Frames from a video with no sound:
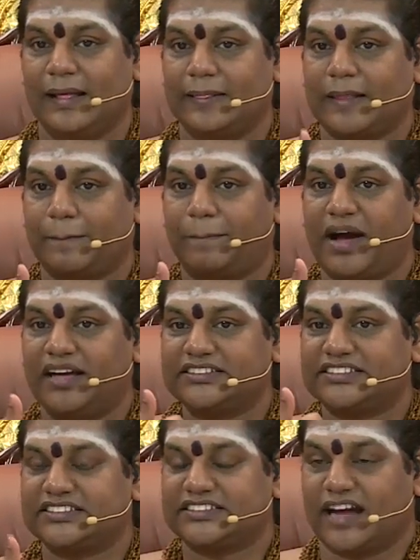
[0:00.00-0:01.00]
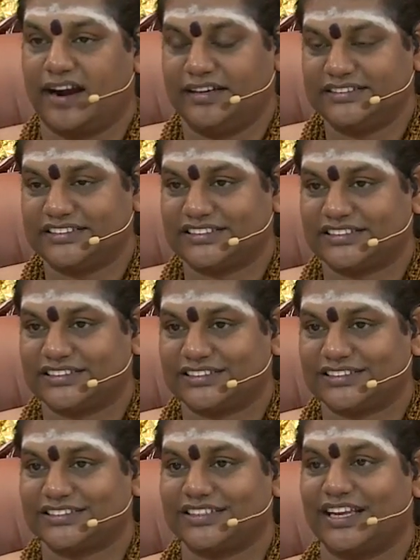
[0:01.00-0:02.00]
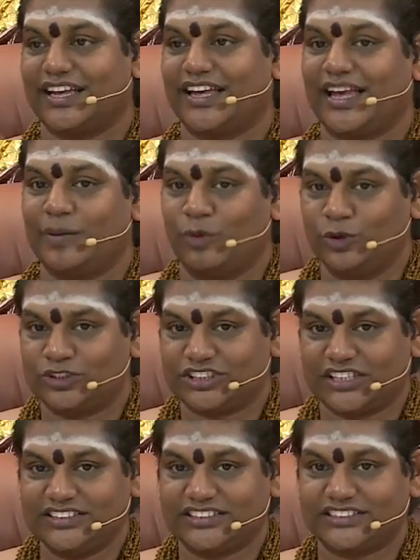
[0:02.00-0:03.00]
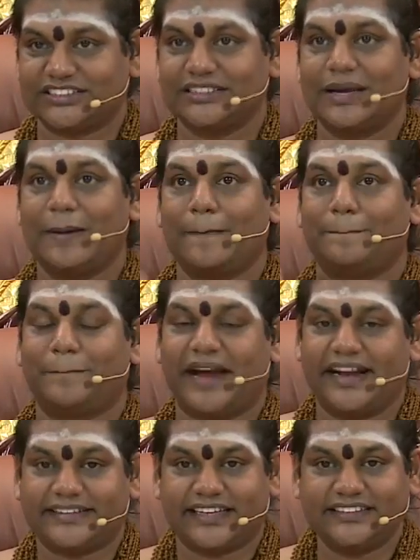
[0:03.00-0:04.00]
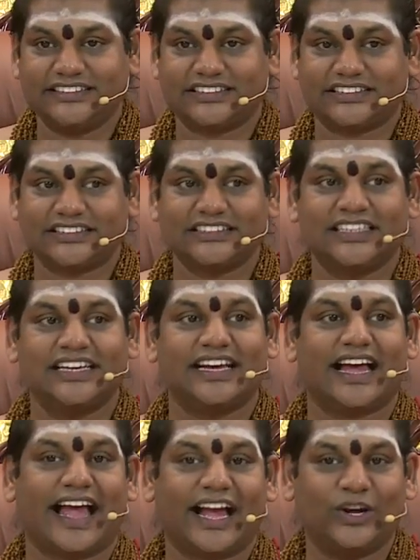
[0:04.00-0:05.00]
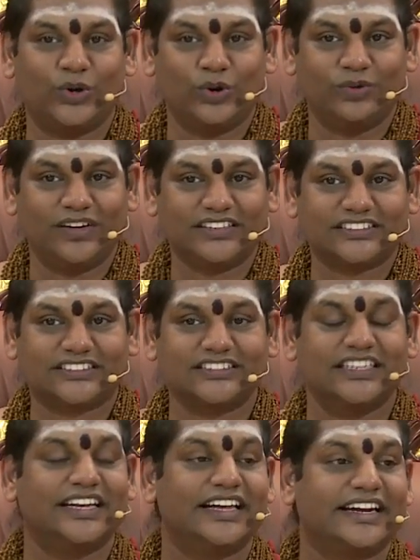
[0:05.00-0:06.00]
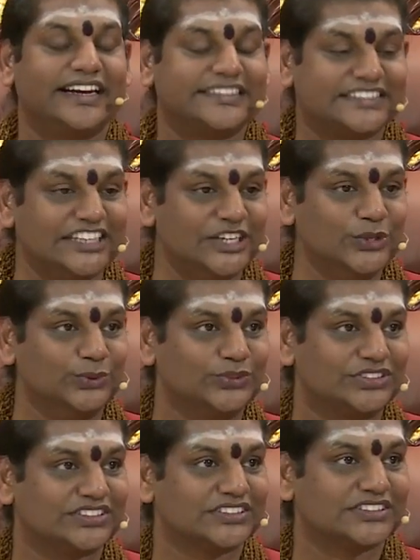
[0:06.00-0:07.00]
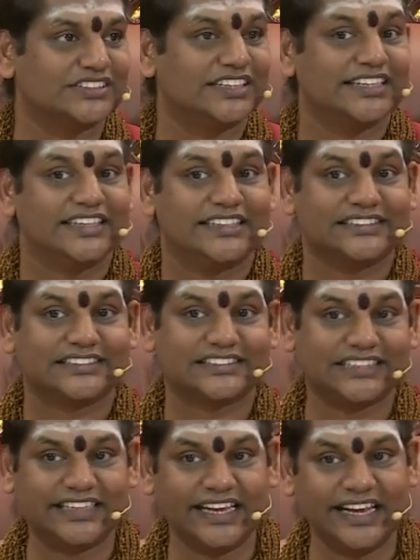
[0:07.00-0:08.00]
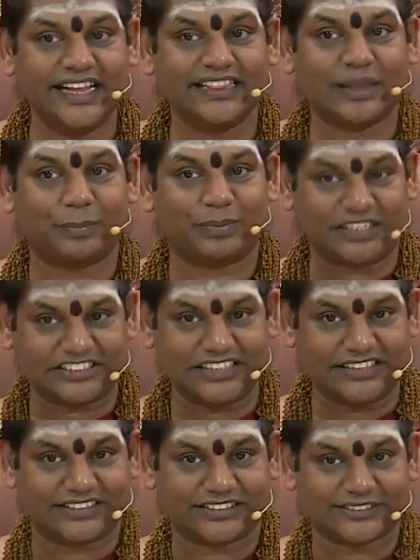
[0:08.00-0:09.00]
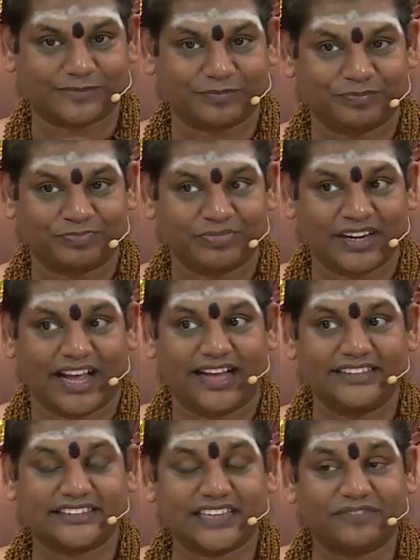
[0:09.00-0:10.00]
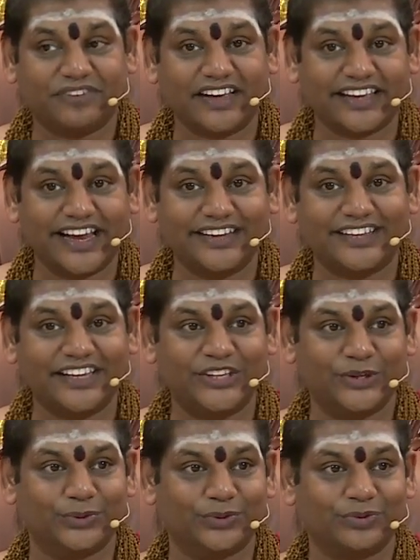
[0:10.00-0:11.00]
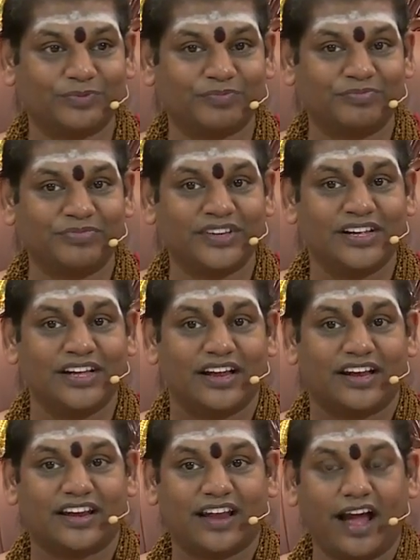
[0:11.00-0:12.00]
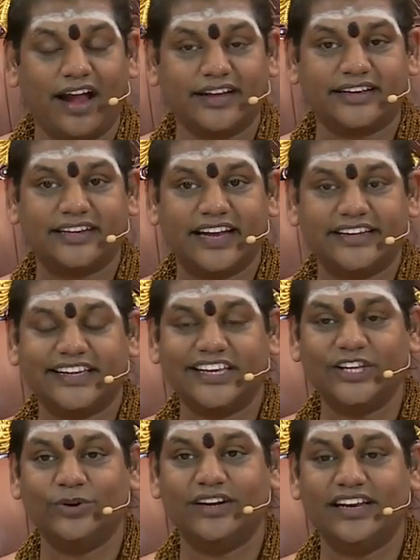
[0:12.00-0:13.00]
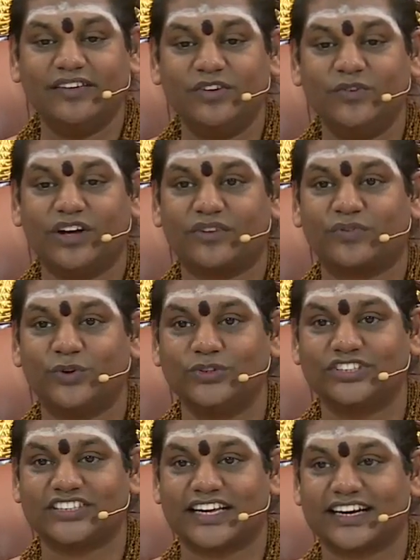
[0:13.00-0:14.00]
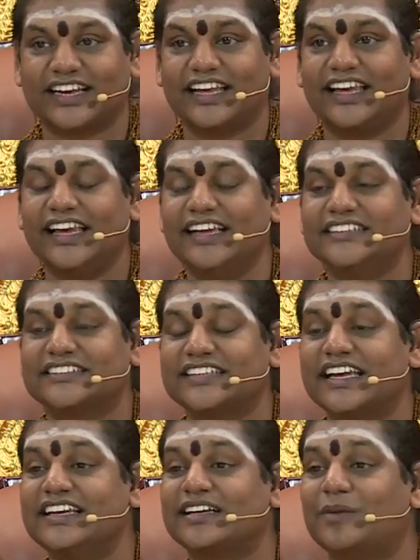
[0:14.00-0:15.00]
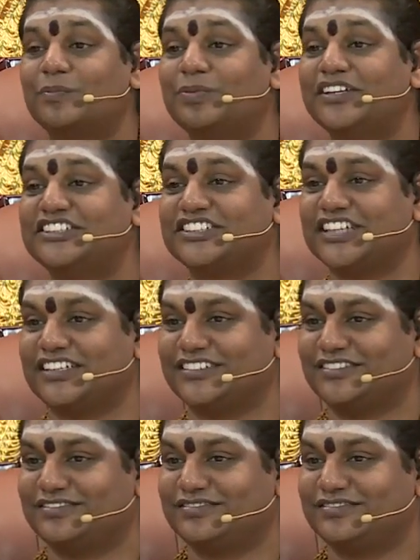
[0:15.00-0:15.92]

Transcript: The past thoughts, emotions, patterns, hangovers, residues sitting in the present and suffocating you, not letting you live your future, is incompletion.